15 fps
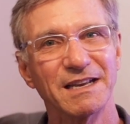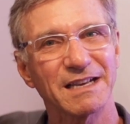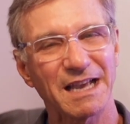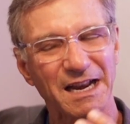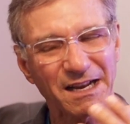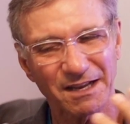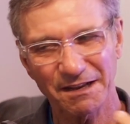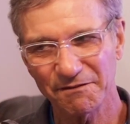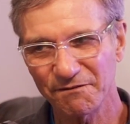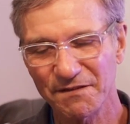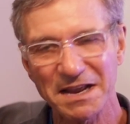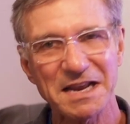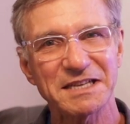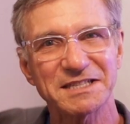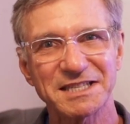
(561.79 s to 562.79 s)
Kind of
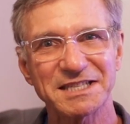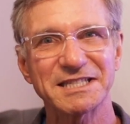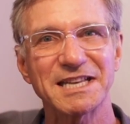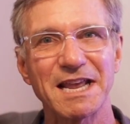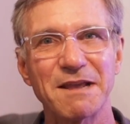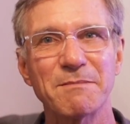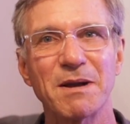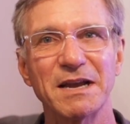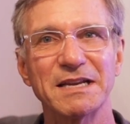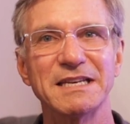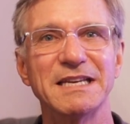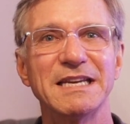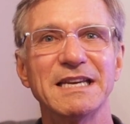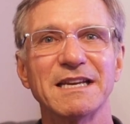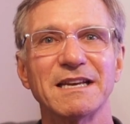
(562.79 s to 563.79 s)
conveys the same
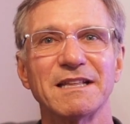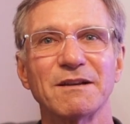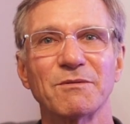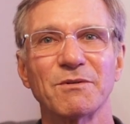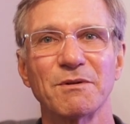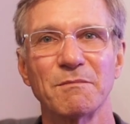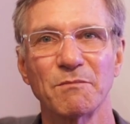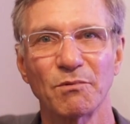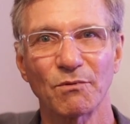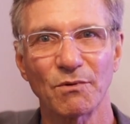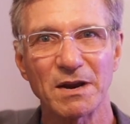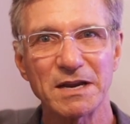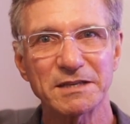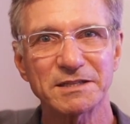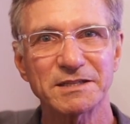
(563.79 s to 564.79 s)
idea that we're
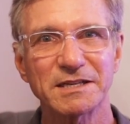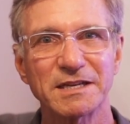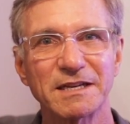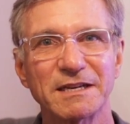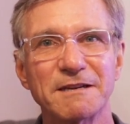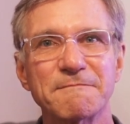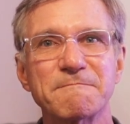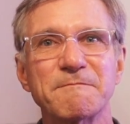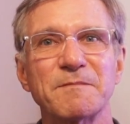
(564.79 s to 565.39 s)
embracing